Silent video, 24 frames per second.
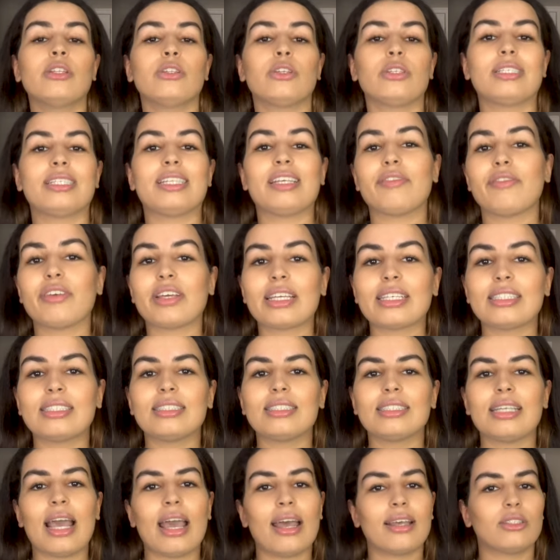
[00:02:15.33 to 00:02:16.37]
the
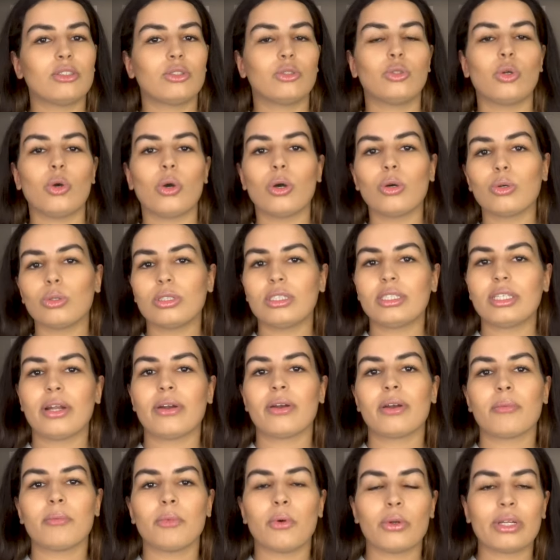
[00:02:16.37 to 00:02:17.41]
civics test, the oath
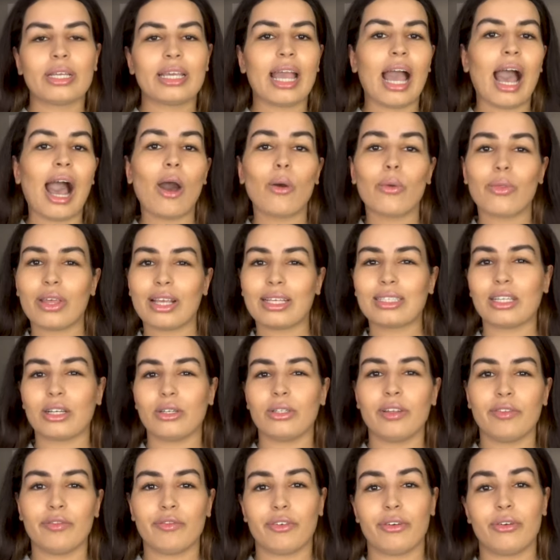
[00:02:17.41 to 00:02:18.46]
ceremony, how things
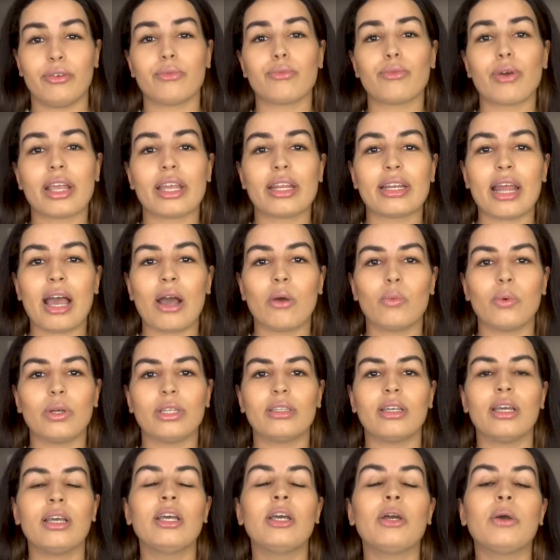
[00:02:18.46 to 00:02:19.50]
are different right now
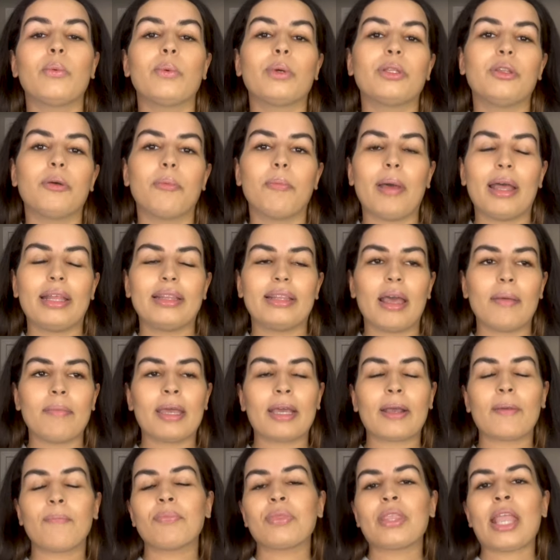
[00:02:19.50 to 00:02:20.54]
with, with the
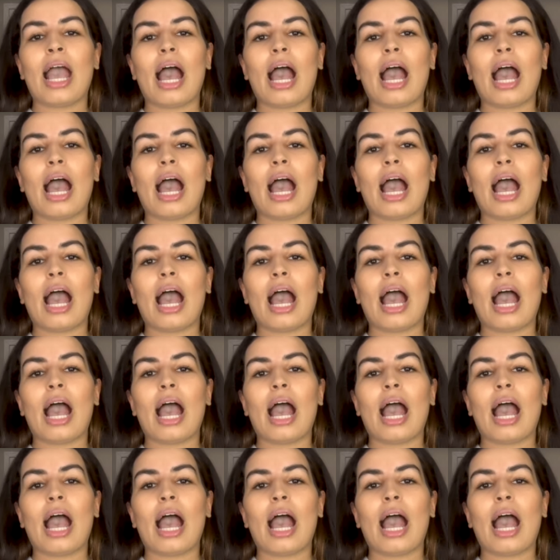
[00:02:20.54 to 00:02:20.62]
pandemic.